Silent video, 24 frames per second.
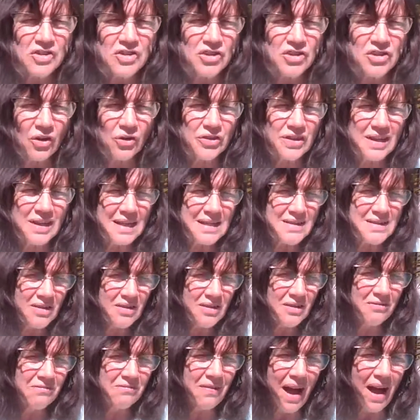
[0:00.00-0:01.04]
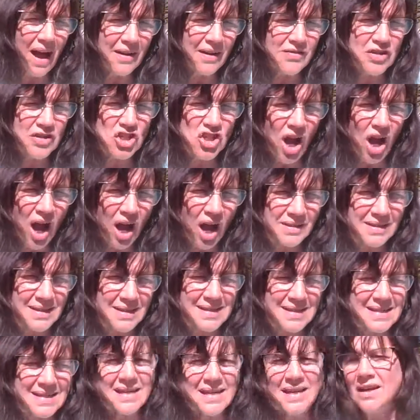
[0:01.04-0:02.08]
So these are the 5
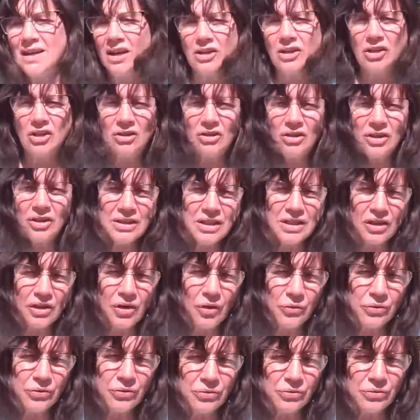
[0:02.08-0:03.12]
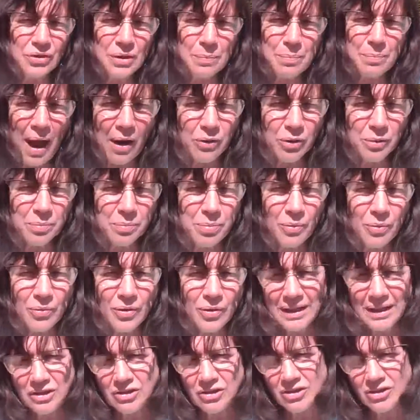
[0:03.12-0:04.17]
shots. You're going to go through the
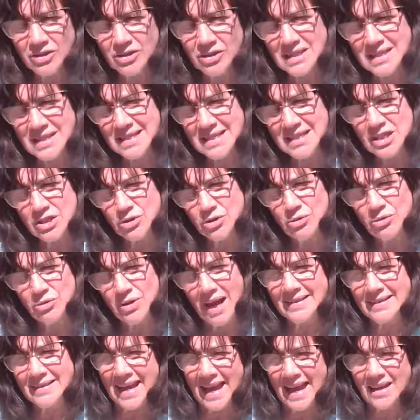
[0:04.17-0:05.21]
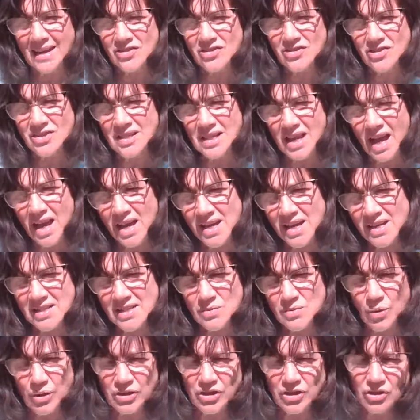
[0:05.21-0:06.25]
PowerPoint. You're going to do an
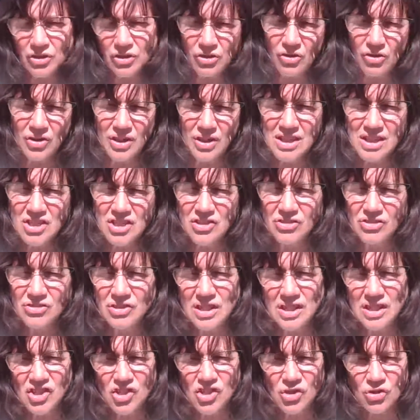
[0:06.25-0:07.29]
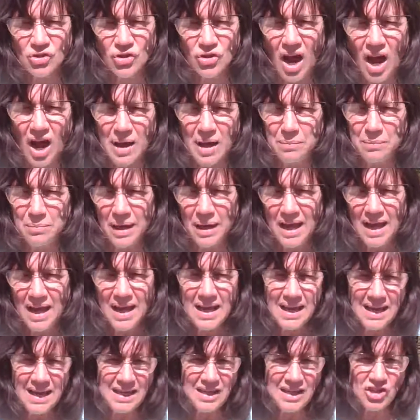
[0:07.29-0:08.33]
exercise where you're going to describe
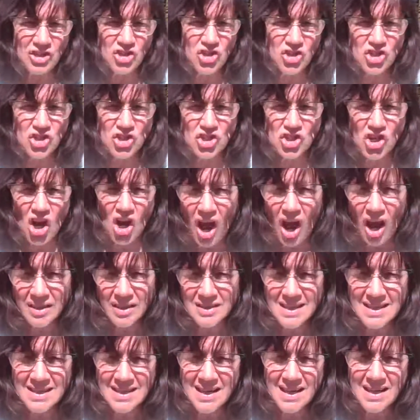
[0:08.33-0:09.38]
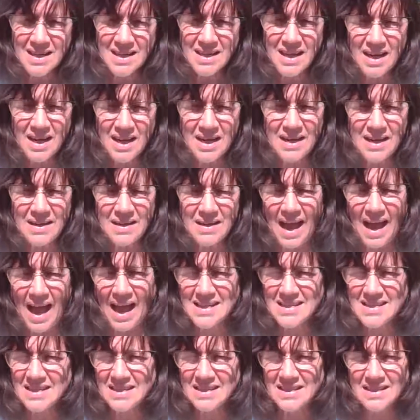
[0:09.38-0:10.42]
each shot
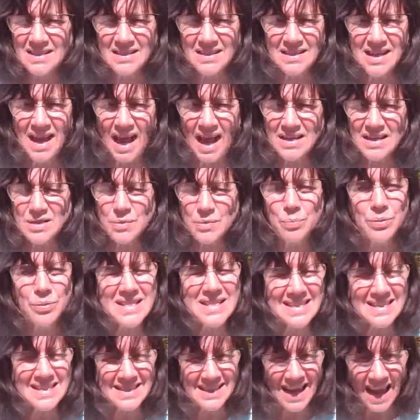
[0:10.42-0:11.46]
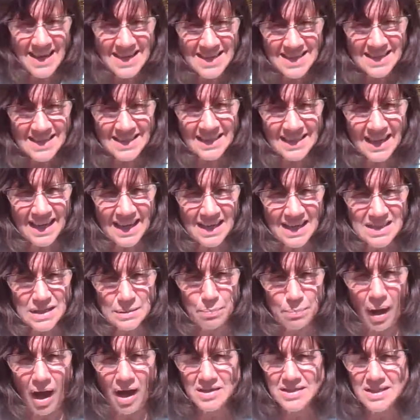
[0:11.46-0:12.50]
as precisely
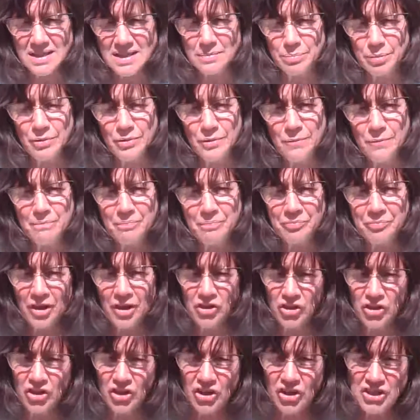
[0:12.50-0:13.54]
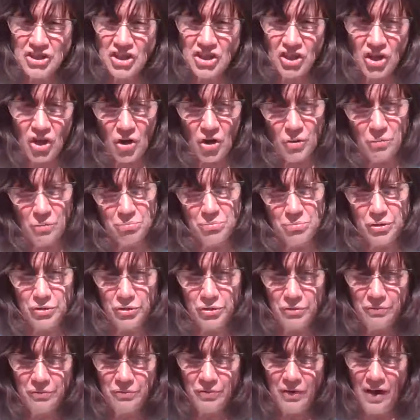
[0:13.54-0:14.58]
as possible. You're going to go
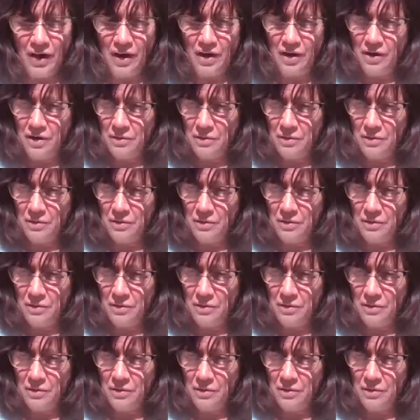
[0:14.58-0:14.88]
move